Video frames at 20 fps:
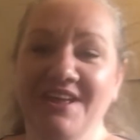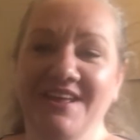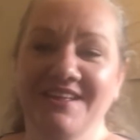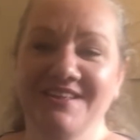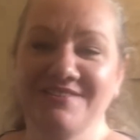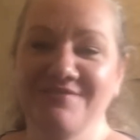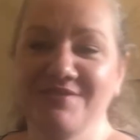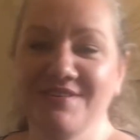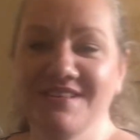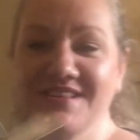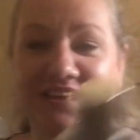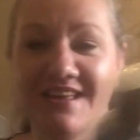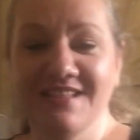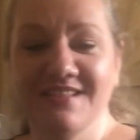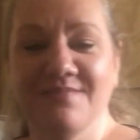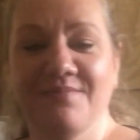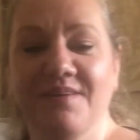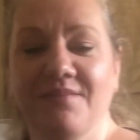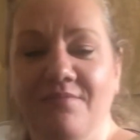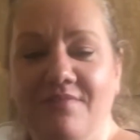So he said
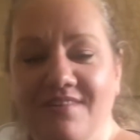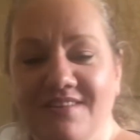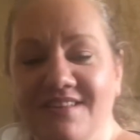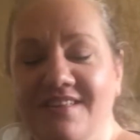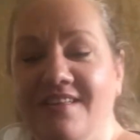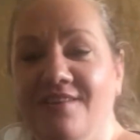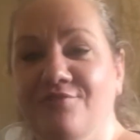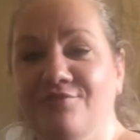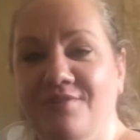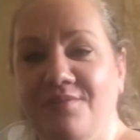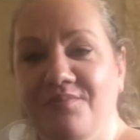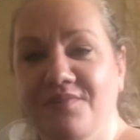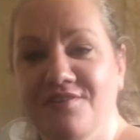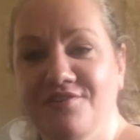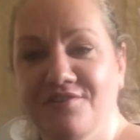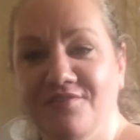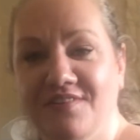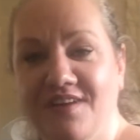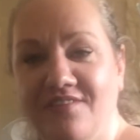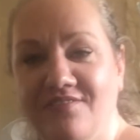to me, "What is this rubbish
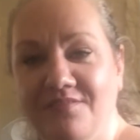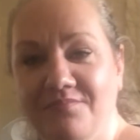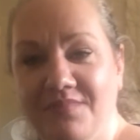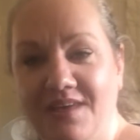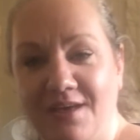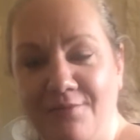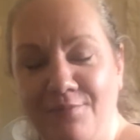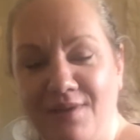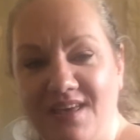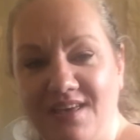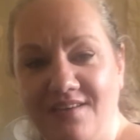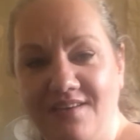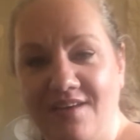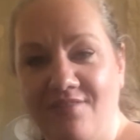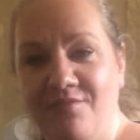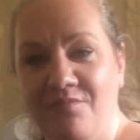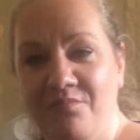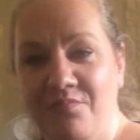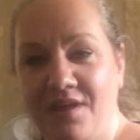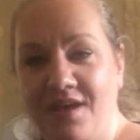you've given me? I bet you're
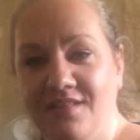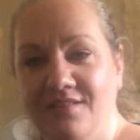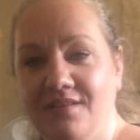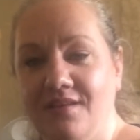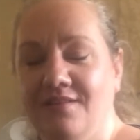giving Brandon."